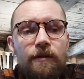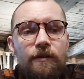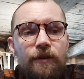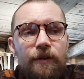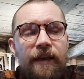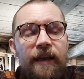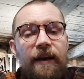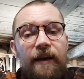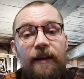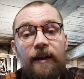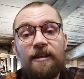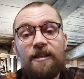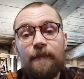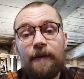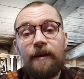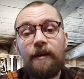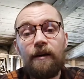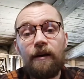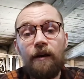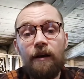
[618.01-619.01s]
yeah, I'd like to
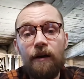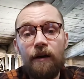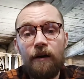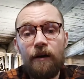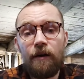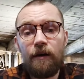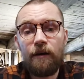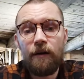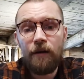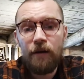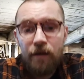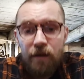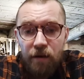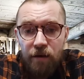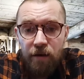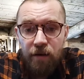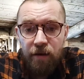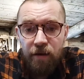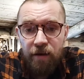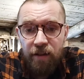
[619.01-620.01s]
make an
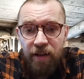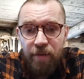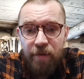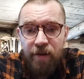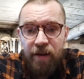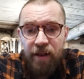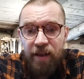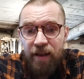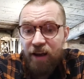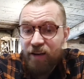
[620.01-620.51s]
ebony neck.